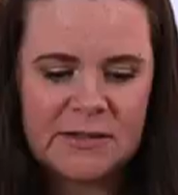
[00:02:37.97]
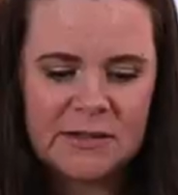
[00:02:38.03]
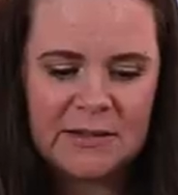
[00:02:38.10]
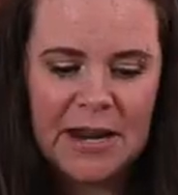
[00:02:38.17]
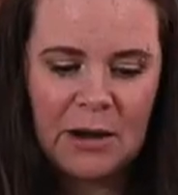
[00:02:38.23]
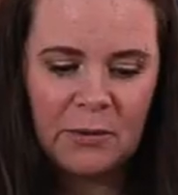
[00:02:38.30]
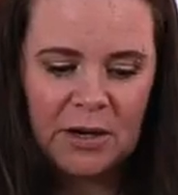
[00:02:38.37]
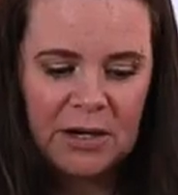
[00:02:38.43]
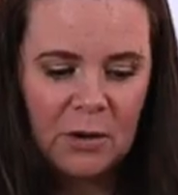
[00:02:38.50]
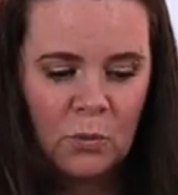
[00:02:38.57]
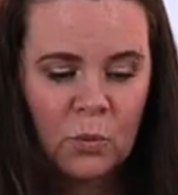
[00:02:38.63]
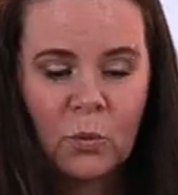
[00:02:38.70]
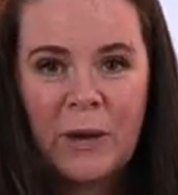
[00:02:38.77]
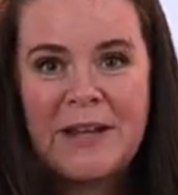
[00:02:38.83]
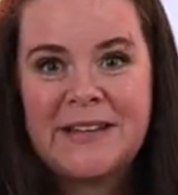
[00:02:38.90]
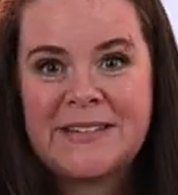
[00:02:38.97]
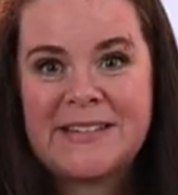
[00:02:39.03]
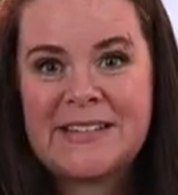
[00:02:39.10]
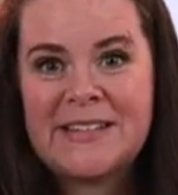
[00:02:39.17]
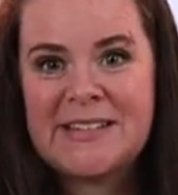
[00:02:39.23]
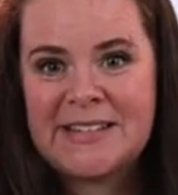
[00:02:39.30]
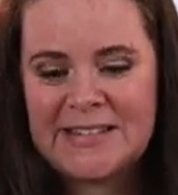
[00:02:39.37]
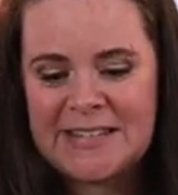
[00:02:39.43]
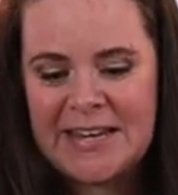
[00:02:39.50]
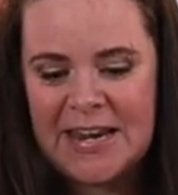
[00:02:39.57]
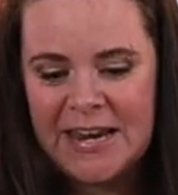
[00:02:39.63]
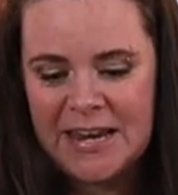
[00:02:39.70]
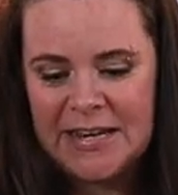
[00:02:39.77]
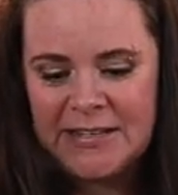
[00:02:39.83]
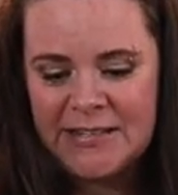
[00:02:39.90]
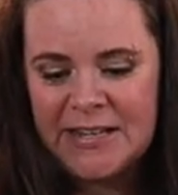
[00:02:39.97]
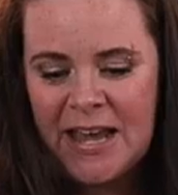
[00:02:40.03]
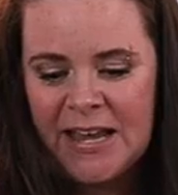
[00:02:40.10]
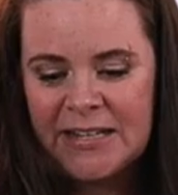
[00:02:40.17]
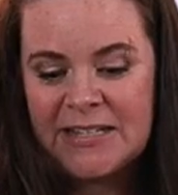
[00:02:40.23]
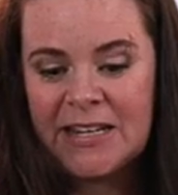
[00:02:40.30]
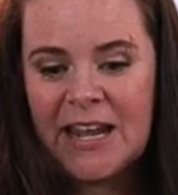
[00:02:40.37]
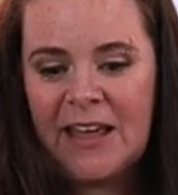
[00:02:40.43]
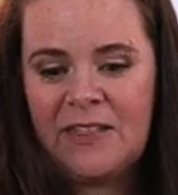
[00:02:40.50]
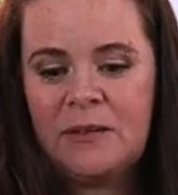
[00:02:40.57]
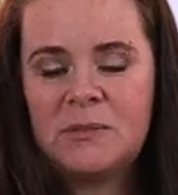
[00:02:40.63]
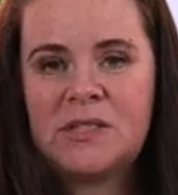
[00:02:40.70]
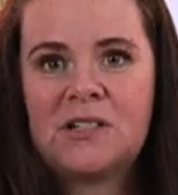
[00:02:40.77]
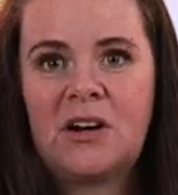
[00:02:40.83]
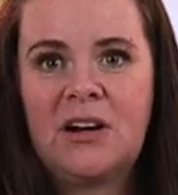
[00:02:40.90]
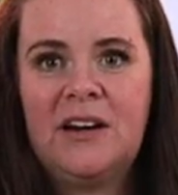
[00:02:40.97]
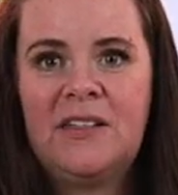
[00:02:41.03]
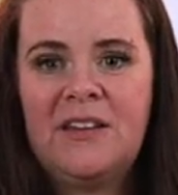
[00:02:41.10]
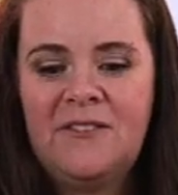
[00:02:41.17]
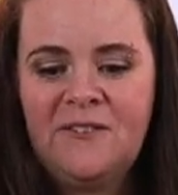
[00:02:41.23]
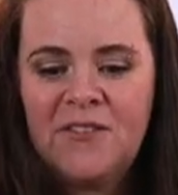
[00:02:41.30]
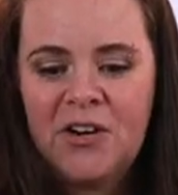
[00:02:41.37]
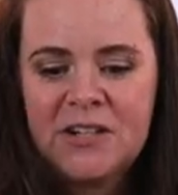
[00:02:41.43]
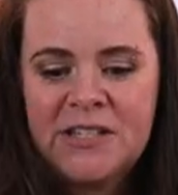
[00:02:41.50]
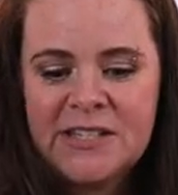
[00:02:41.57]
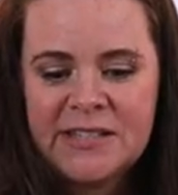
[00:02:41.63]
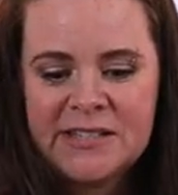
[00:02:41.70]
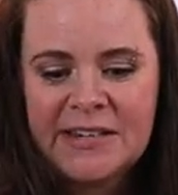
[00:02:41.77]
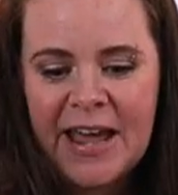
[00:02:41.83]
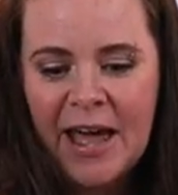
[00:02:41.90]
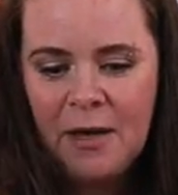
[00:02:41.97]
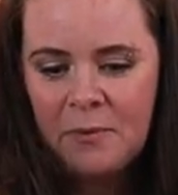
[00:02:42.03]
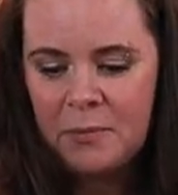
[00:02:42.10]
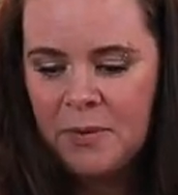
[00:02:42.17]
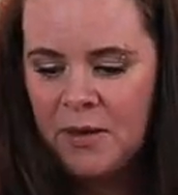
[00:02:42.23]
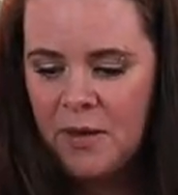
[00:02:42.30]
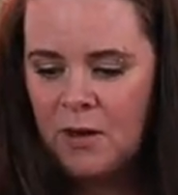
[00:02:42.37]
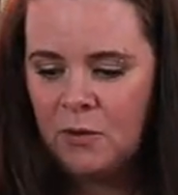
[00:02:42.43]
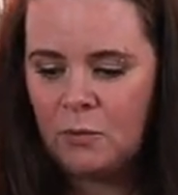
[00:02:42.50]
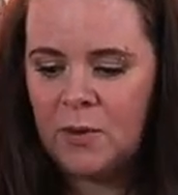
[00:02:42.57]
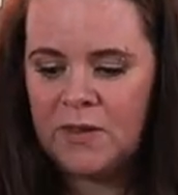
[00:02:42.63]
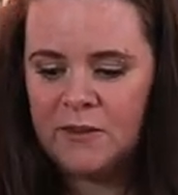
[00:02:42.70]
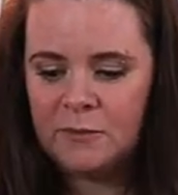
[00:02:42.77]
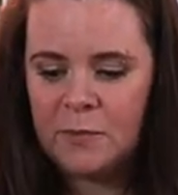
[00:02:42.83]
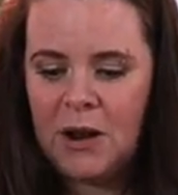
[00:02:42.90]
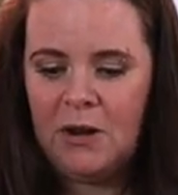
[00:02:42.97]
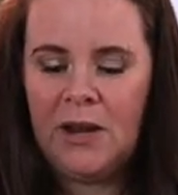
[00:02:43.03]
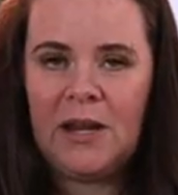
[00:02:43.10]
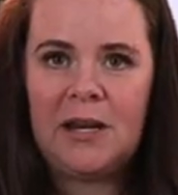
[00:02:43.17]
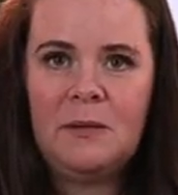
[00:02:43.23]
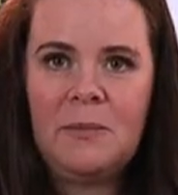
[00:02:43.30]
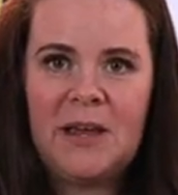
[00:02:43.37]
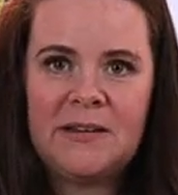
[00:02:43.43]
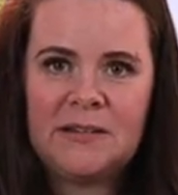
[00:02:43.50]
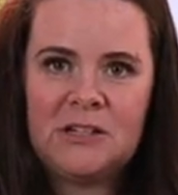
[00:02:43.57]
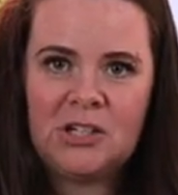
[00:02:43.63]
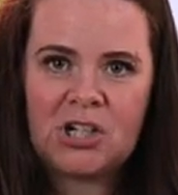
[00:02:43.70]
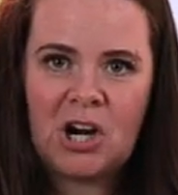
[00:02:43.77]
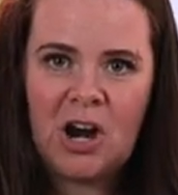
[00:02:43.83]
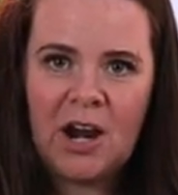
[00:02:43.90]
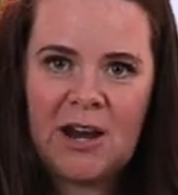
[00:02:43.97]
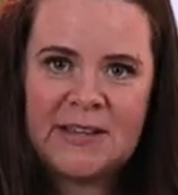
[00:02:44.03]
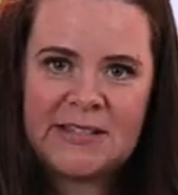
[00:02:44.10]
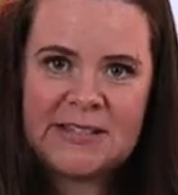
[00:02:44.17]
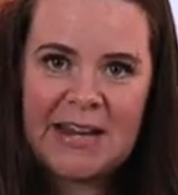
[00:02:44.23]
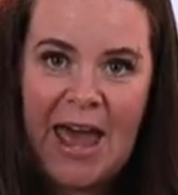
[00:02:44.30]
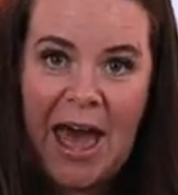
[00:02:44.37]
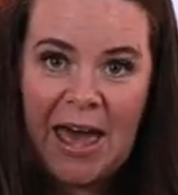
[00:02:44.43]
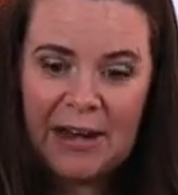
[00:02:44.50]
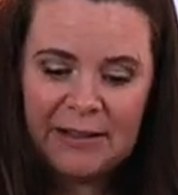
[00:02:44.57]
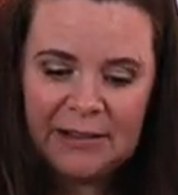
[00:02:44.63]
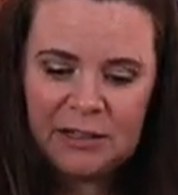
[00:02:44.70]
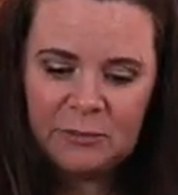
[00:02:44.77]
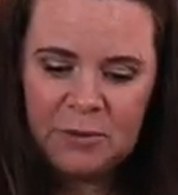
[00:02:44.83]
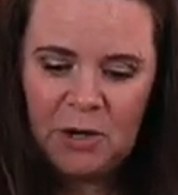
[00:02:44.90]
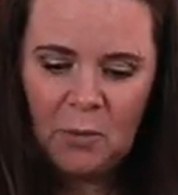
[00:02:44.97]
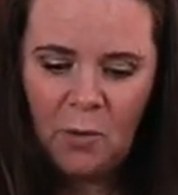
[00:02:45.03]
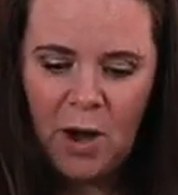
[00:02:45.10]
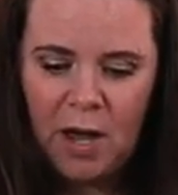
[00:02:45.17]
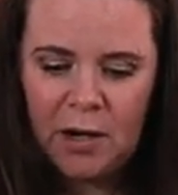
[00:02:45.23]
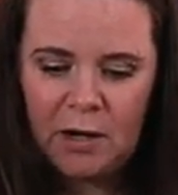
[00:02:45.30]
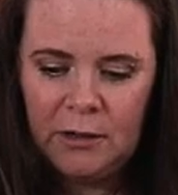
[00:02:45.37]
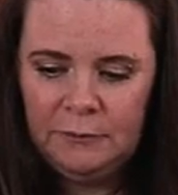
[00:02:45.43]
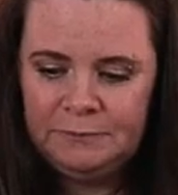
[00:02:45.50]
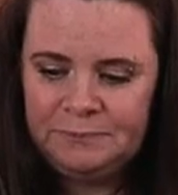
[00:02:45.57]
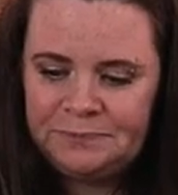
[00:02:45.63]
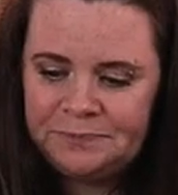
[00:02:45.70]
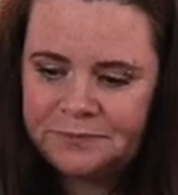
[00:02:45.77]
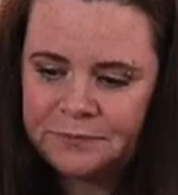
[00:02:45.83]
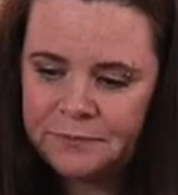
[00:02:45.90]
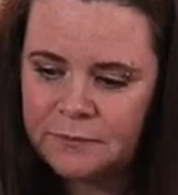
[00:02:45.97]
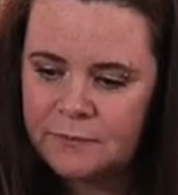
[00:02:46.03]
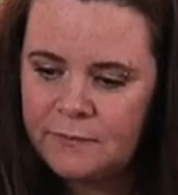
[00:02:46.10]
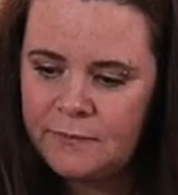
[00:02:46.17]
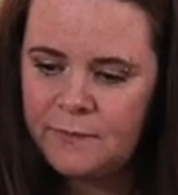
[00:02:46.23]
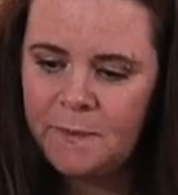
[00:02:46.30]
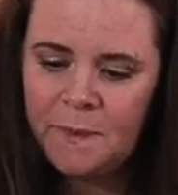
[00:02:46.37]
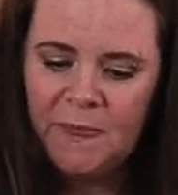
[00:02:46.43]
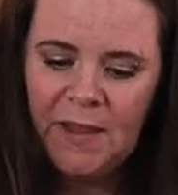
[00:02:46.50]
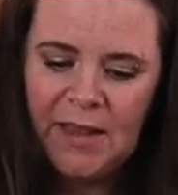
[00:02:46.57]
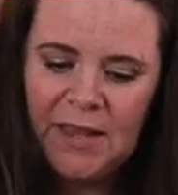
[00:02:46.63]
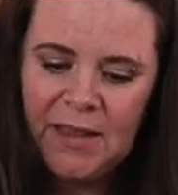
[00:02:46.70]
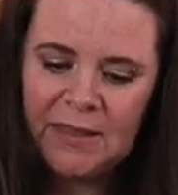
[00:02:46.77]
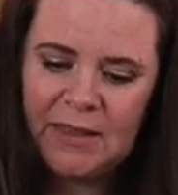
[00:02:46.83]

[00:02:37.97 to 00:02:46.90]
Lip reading: so now we're going to rinse the seeds to get them started. The first step with sprouting in a mason jar is to add a little bit of water, like